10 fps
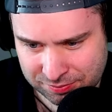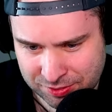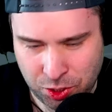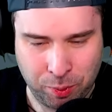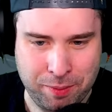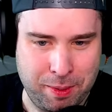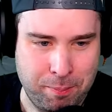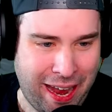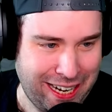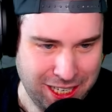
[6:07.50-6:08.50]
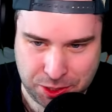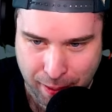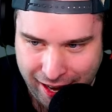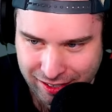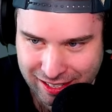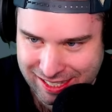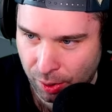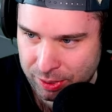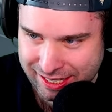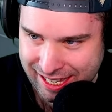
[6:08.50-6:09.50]
So we're going to be maintenance men? Is
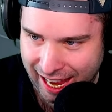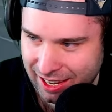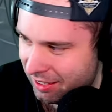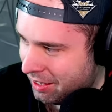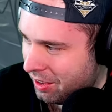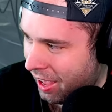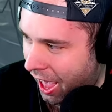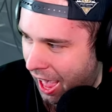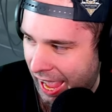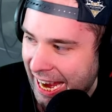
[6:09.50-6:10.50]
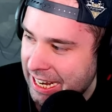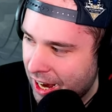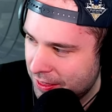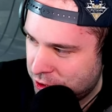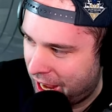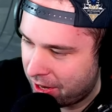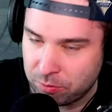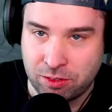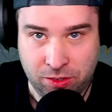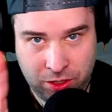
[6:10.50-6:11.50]
that what he's saying? Anon in the chat,
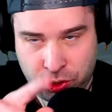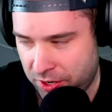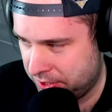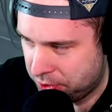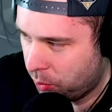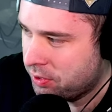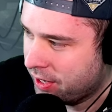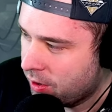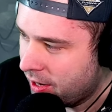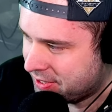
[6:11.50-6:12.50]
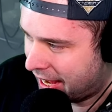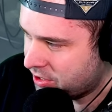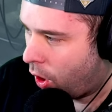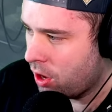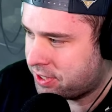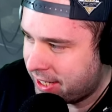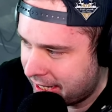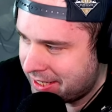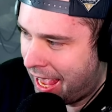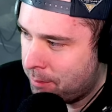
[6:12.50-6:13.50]
trusted source here, says all
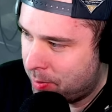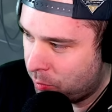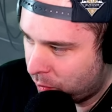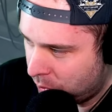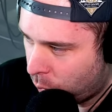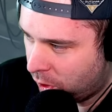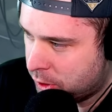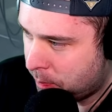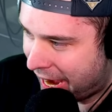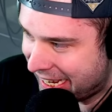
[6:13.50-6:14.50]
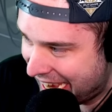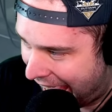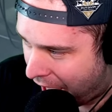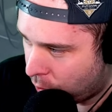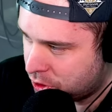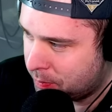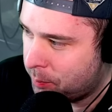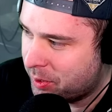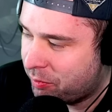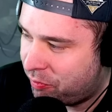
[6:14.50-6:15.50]
cities have been reworked by now to be
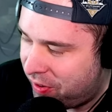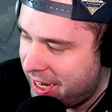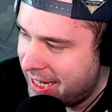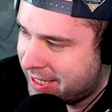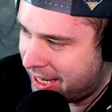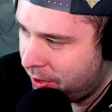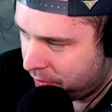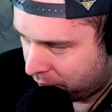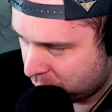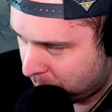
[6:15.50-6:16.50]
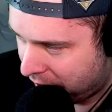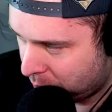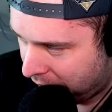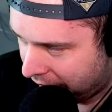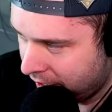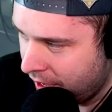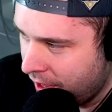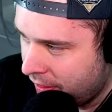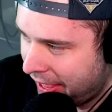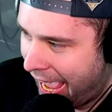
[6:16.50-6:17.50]
able to fit interiors, by the way.
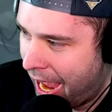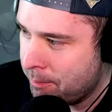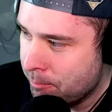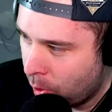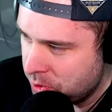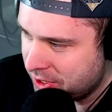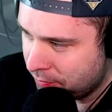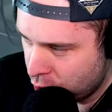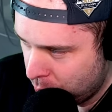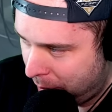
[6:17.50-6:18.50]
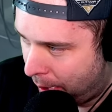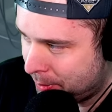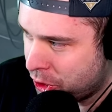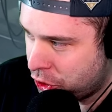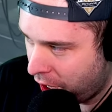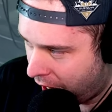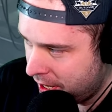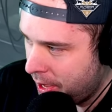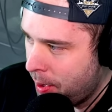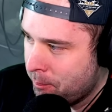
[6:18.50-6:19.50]
They had most of New Babbage
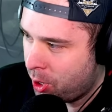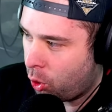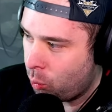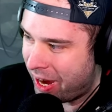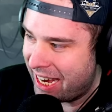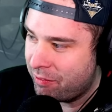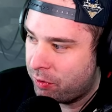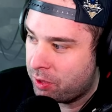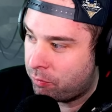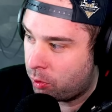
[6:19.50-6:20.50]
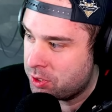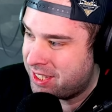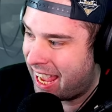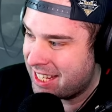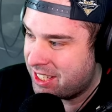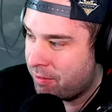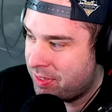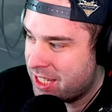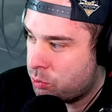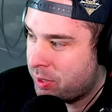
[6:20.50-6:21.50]
done, but are waiting for the first test of
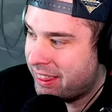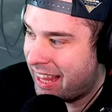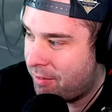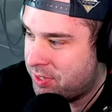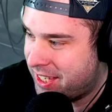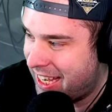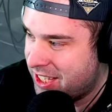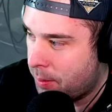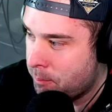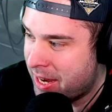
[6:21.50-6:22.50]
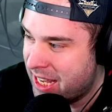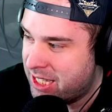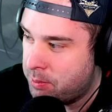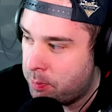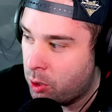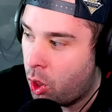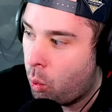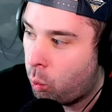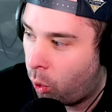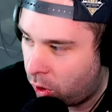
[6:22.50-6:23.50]
this with Levski's municipal
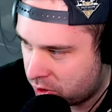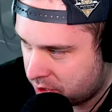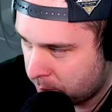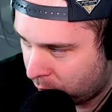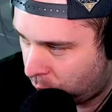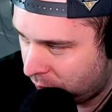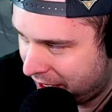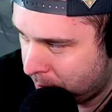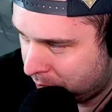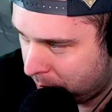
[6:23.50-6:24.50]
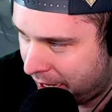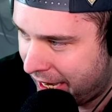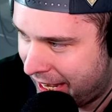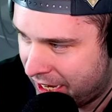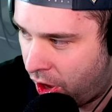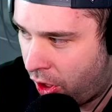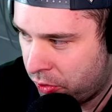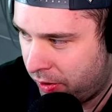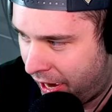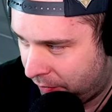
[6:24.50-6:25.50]
works before they implement in
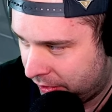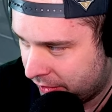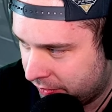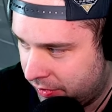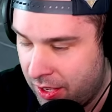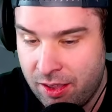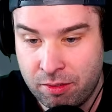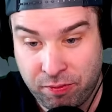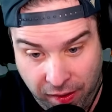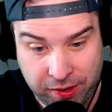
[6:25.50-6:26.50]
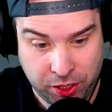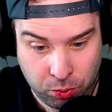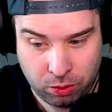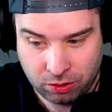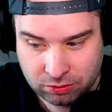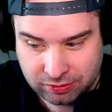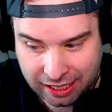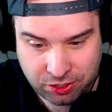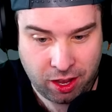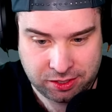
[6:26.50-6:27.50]
other areas. Very cool.
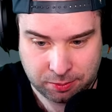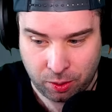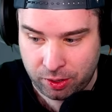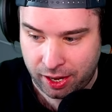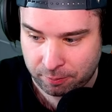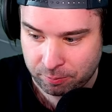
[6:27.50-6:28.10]
That's awesome. Okay.